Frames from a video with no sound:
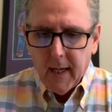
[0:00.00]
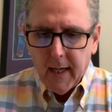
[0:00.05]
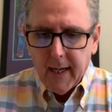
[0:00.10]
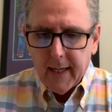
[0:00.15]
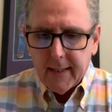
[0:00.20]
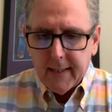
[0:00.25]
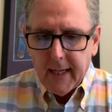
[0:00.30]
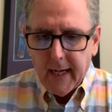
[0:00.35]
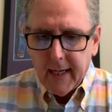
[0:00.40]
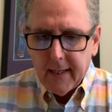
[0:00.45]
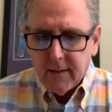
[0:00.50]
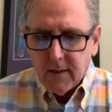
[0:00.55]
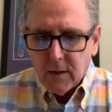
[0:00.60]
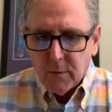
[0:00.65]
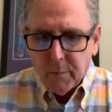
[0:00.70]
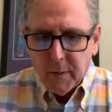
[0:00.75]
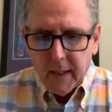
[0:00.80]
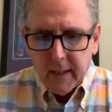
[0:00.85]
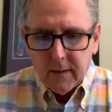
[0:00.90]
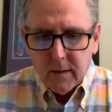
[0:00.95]
It takes its
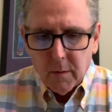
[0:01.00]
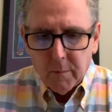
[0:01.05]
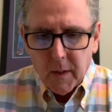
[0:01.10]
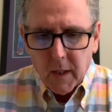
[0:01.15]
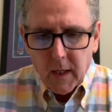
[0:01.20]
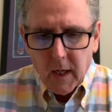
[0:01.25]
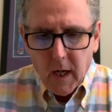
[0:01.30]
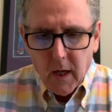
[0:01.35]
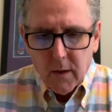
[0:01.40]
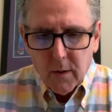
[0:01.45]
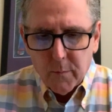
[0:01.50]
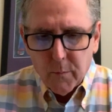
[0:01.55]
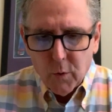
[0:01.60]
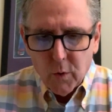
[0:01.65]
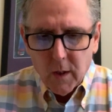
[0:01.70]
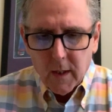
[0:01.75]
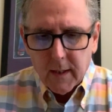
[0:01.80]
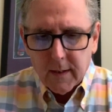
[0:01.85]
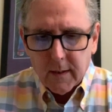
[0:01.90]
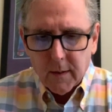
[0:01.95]
place among other
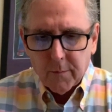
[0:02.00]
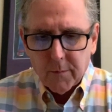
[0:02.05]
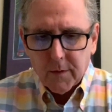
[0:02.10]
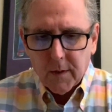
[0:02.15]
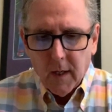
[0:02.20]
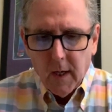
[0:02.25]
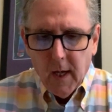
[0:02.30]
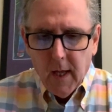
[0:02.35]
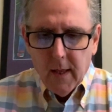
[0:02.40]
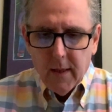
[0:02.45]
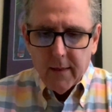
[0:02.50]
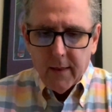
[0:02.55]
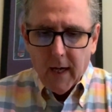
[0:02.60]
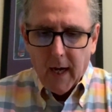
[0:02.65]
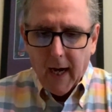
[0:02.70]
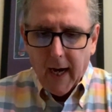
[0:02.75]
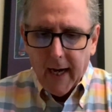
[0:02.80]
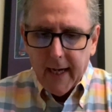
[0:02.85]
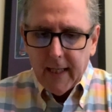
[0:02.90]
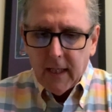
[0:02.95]
moralisms, the
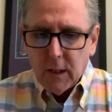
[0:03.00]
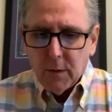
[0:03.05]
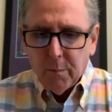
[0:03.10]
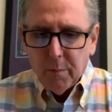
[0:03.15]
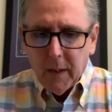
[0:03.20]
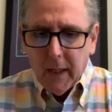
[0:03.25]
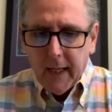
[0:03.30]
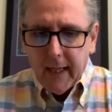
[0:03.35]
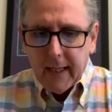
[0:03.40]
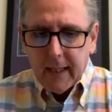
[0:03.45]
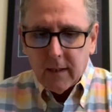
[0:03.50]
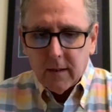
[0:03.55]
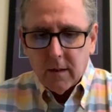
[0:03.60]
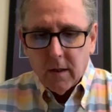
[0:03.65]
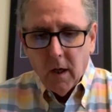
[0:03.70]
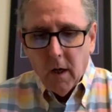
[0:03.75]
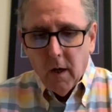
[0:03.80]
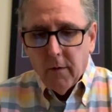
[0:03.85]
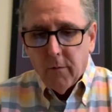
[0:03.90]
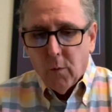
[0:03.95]
highest place,
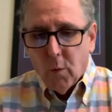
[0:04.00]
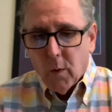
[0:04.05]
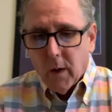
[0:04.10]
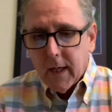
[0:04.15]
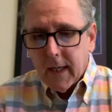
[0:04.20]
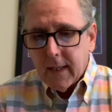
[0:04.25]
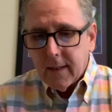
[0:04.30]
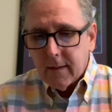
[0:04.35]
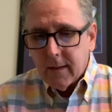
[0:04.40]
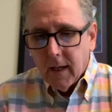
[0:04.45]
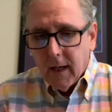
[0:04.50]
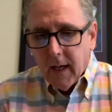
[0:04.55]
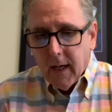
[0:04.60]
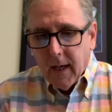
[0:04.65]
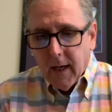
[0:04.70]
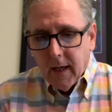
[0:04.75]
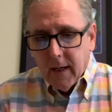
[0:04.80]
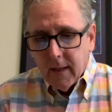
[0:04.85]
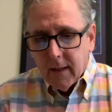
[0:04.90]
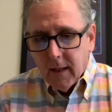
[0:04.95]
for it is
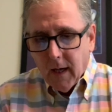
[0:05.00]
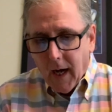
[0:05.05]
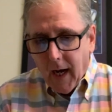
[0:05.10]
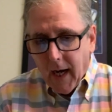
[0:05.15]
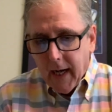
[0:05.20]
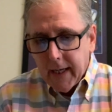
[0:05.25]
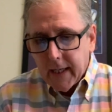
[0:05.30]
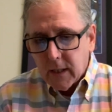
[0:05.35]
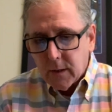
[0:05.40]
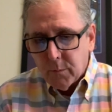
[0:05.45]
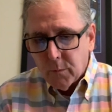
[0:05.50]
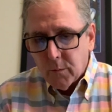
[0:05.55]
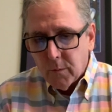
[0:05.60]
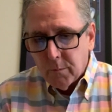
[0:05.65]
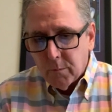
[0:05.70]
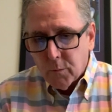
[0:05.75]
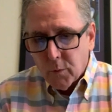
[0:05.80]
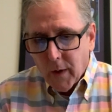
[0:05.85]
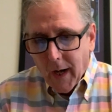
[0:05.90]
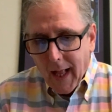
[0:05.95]
the highest
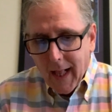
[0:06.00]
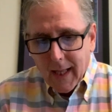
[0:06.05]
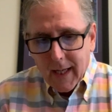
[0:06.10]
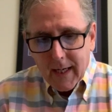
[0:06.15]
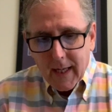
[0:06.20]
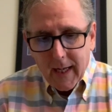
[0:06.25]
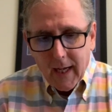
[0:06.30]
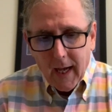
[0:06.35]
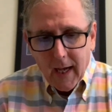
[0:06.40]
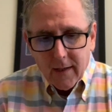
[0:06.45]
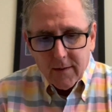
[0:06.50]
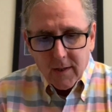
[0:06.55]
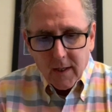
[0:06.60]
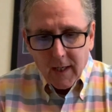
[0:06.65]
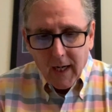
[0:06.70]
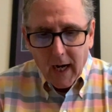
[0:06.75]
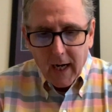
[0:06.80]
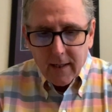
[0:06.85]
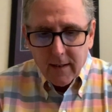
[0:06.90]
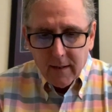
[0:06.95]
morality as a
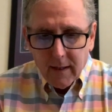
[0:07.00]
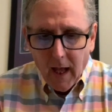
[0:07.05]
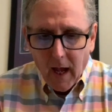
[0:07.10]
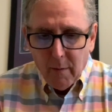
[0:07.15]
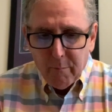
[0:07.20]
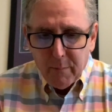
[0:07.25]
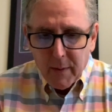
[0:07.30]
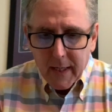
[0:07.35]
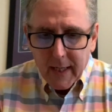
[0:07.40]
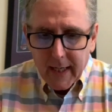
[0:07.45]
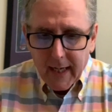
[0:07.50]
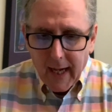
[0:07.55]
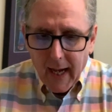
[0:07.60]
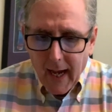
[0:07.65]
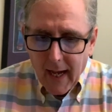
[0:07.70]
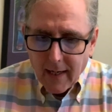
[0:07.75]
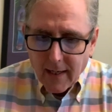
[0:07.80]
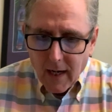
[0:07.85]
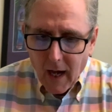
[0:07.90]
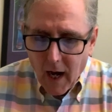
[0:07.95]
guide to life, but it
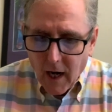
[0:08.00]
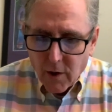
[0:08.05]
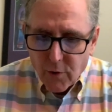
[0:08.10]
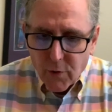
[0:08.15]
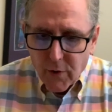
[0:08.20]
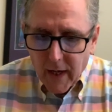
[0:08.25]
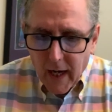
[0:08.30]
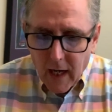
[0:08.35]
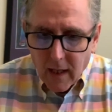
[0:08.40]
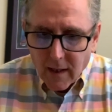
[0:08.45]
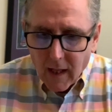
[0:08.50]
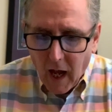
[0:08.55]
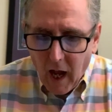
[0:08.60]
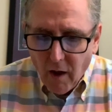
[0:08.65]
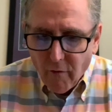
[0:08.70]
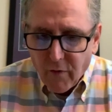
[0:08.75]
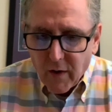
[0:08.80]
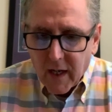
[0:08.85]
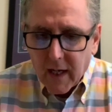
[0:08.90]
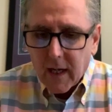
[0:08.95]
cannot create
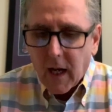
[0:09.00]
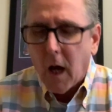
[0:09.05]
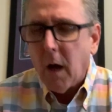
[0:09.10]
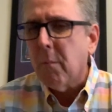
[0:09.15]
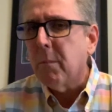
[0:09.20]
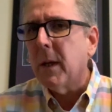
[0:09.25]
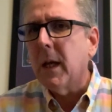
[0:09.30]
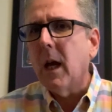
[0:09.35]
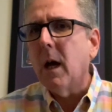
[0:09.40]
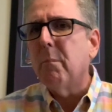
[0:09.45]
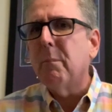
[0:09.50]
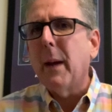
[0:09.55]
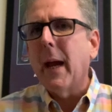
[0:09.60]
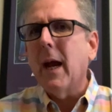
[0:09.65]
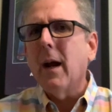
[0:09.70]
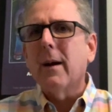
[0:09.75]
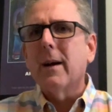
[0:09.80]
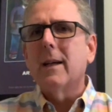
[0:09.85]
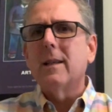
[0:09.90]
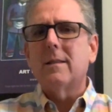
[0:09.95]
life. It cannot be a
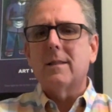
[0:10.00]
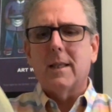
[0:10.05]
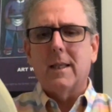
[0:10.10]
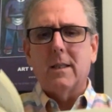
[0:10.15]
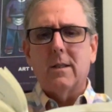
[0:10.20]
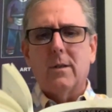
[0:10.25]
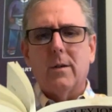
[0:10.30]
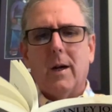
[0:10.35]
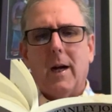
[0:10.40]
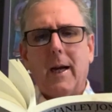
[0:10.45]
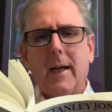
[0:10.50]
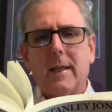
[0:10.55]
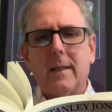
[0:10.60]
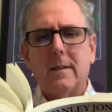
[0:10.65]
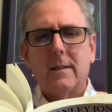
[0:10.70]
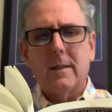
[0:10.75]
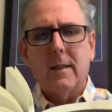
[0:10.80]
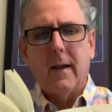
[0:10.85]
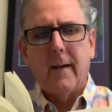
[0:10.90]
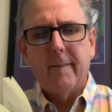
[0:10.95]
parent in
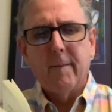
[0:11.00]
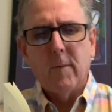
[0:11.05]
Christ.